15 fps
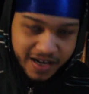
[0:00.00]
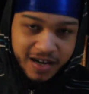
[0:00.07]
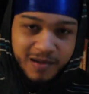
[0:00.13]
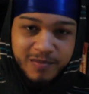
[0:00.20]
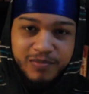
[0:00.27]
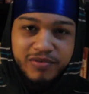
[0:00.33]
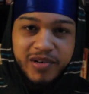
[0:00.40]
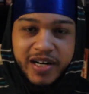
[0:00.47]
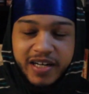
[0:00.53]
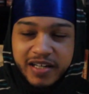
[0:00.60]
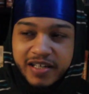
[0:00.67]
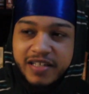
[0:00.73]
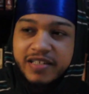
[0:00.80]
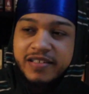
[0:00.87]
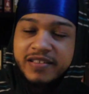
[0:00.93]
Tom
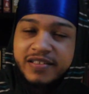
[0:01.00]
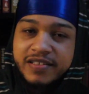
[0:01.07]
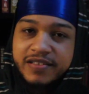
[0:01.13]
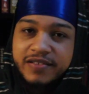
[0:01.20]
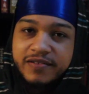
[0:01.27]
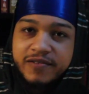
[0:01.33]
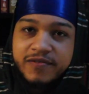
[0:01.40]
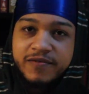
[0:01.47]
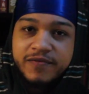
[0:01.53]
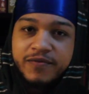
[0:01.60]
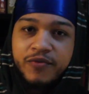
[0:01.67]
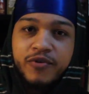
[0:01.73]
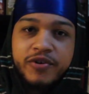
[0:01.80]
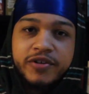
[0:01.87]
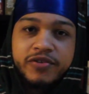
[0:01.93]
Brady is
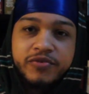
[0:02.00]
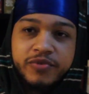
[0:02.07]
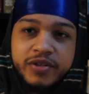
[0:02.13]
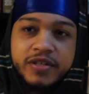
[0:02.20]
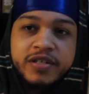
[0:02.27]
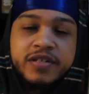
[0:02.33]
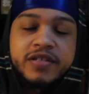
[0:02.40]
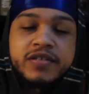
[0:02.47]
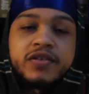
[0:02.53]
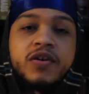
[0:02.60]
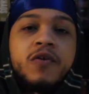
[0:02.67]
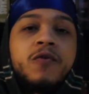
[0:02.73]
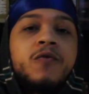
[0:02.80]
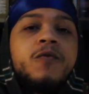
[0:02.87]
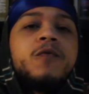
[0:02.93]
43
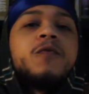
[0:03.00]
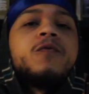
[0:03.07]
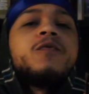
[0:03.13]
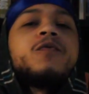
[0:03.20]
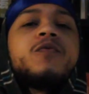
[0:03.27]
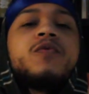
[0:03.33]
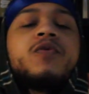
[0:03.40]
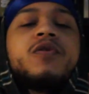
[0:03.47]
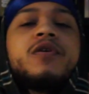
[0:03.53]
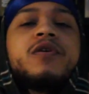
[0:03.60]
years old,